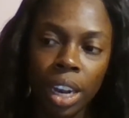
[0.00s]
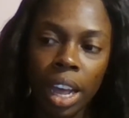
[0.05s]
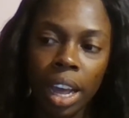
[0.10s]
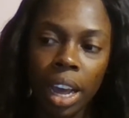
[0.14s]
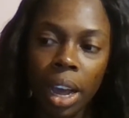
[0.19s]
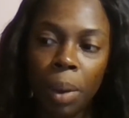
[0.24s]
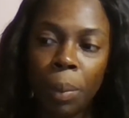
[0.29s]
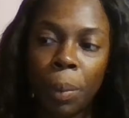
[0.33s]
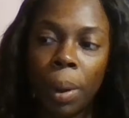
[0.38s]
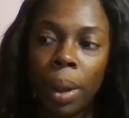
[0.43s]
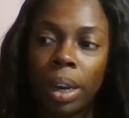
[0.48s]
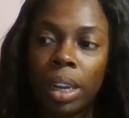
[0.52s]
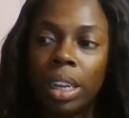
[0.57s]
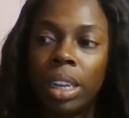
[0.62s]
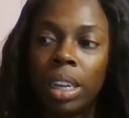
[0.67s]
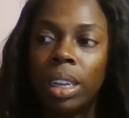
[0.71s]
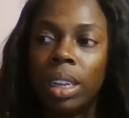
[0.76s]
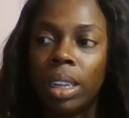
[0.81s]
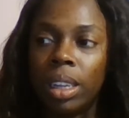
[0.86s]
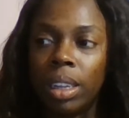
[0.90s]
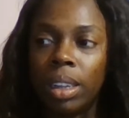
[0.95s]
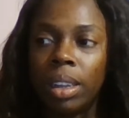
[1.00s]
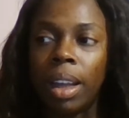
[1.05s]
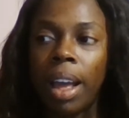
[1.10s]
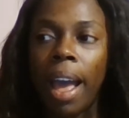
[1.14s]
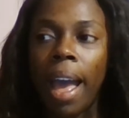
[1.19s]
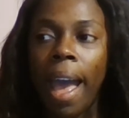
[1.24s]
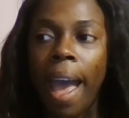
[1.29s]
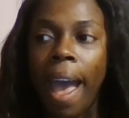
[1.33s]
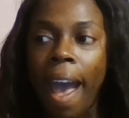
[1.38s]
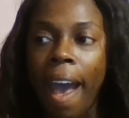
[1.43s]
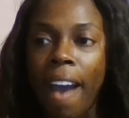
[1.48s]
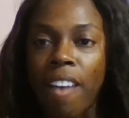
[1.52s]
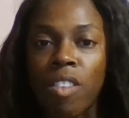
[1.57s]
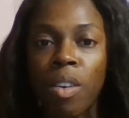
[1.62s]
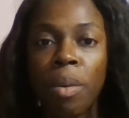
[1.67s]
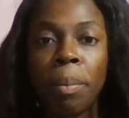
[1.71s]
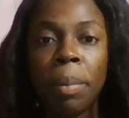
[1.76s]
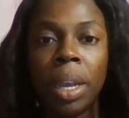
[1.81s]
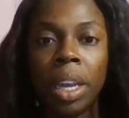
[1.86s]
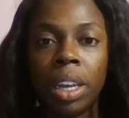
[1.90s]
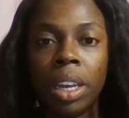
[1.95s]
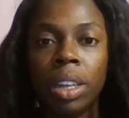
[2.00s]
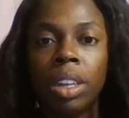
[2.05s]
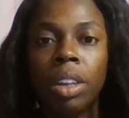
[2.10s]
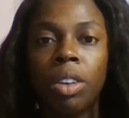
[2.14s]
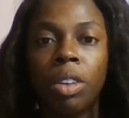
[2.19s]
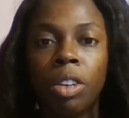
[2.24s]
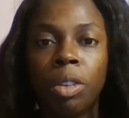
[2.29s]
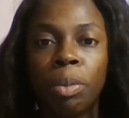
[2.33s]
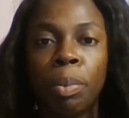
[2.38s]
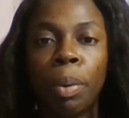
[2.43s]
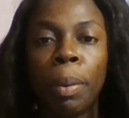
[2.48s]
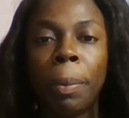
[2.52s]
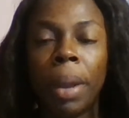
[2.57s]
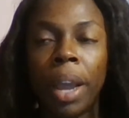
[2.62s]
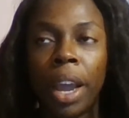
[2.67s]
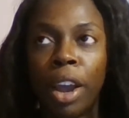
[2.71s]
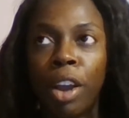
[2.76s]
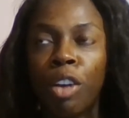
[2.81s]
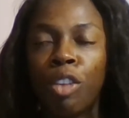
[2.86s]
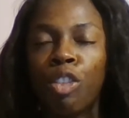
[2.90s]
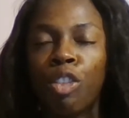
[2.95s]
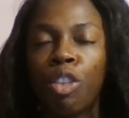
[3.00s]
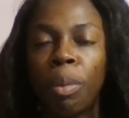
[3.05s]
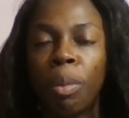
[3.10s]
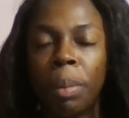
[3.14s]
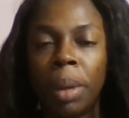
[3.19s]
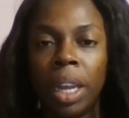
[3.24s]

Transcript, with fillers: Like I want to have a meal prepared for